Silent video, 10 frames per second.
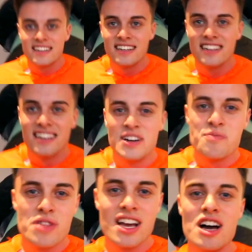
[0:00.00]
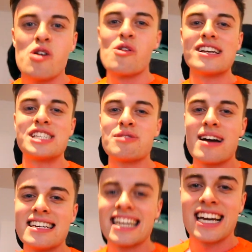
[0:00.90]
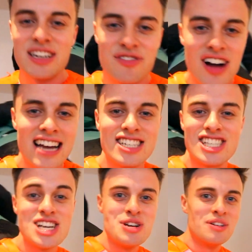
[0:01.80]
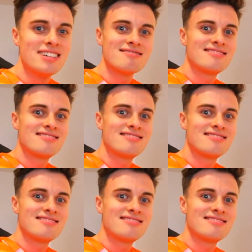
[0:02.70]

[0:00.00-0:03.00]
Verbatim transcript: Witchy Wendy, Joseph? Witchy Wendy can find you.